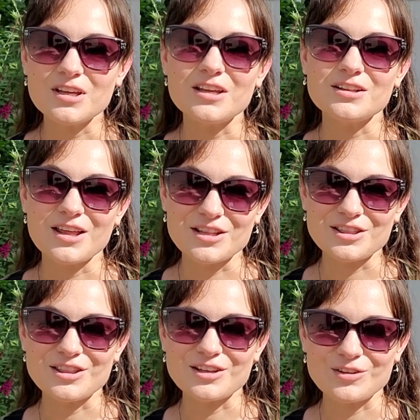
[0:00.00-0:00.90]
he let
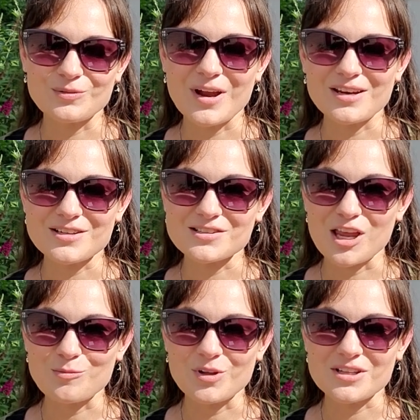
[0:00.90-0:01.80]
the wren
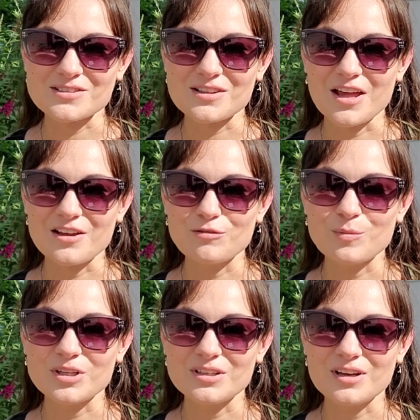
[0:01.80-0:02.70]
escape with his life.
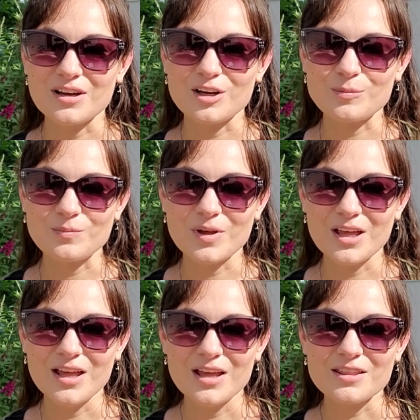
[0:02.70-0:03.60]
But
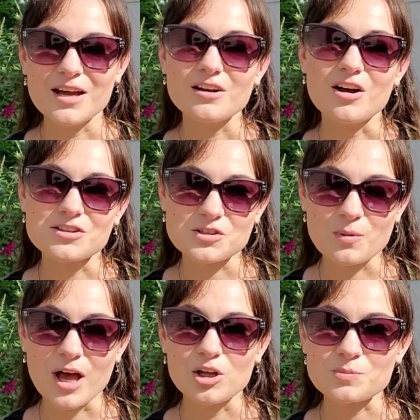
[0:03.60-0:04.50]
that also
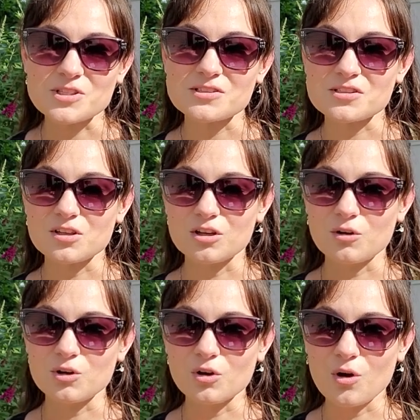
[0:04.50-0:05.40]
helps is, you know,
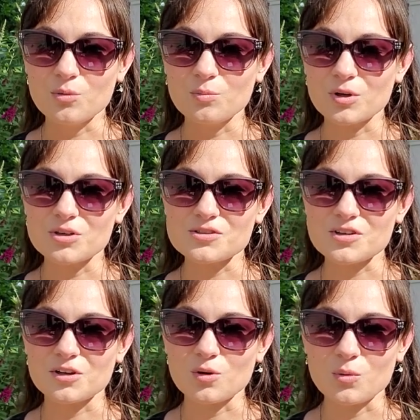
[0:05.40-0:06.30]
your own birds
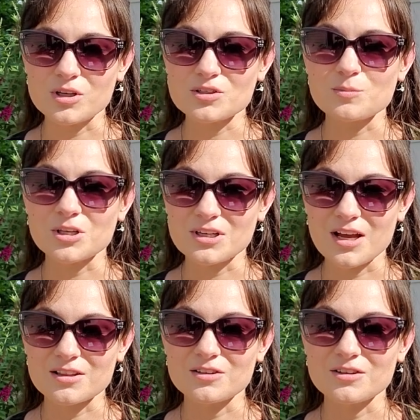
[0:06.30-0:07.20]
are going to
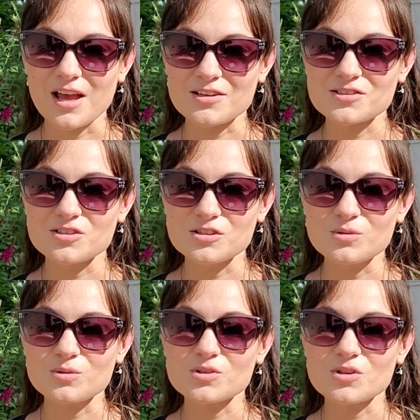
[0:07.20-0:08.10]
protect their nest
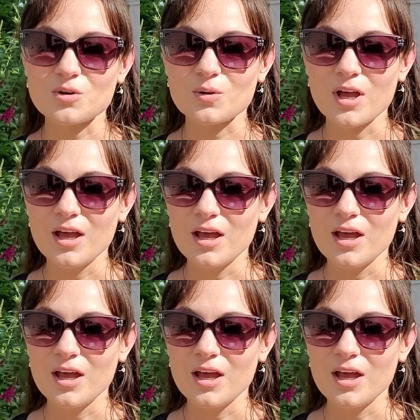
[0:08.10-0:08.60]
too. So